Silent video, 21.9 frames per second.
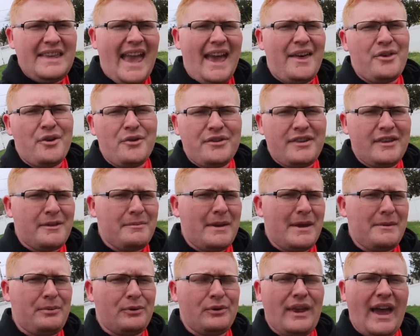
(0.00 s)
Yeah, those are the
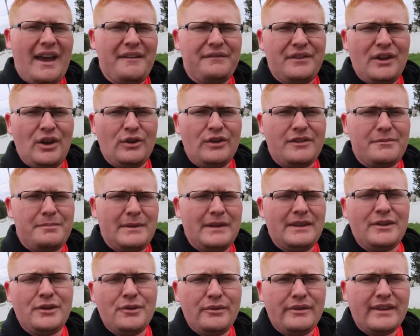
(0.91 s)
people that I've noticed
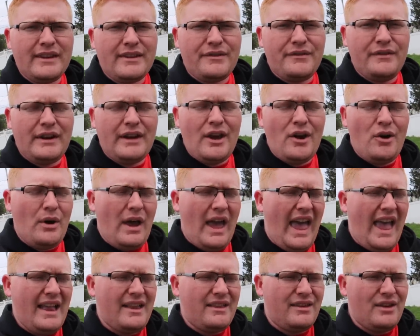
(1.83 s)
been doing this video,
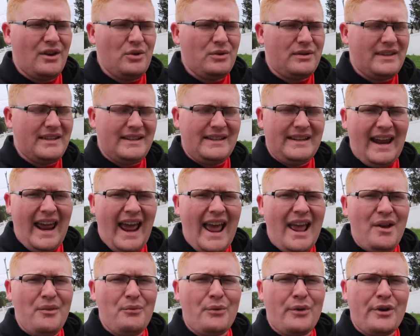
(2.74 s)
and so
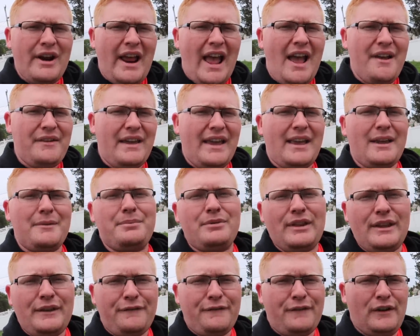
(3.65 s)
today we're gonna have a
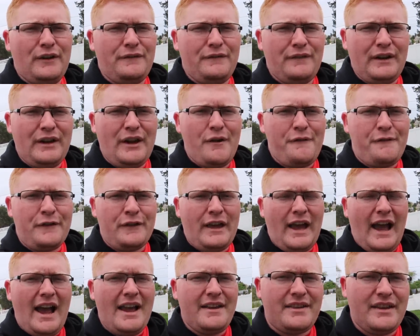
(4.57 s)
complete fun video for you
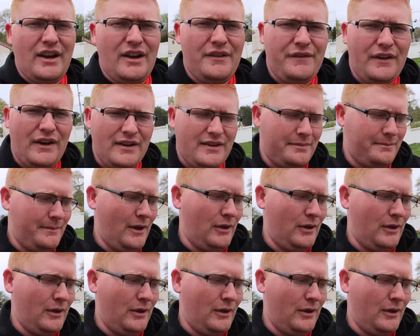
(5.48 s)
guys of us